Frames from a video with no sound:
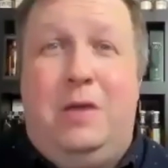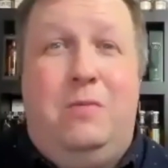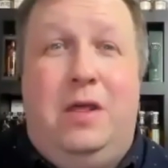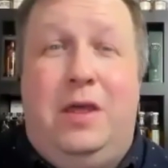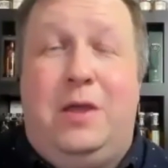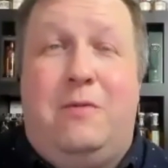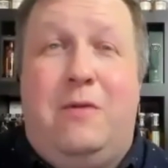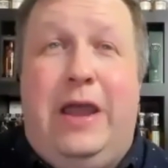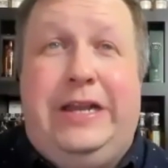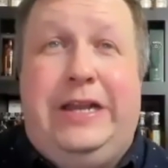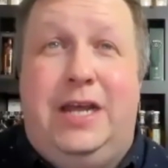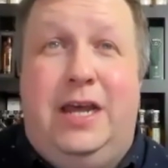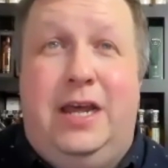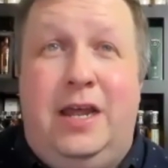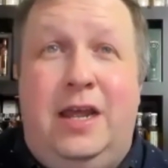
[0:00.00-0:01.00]
really great
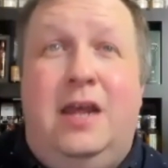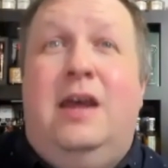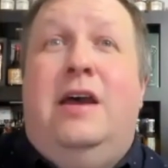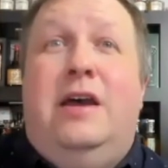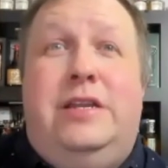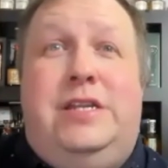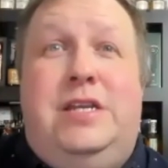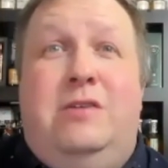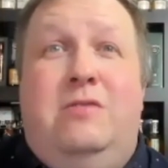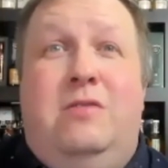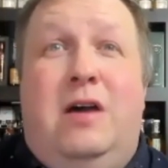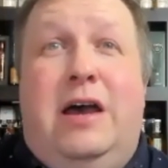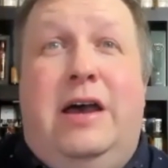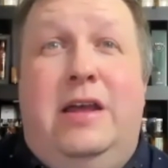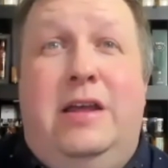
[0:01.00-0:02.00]
to yeah,
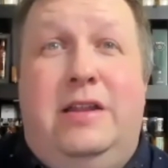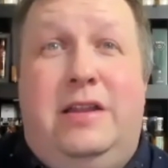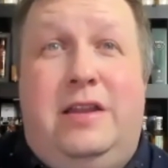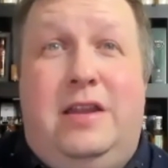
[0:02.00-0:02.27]
when we get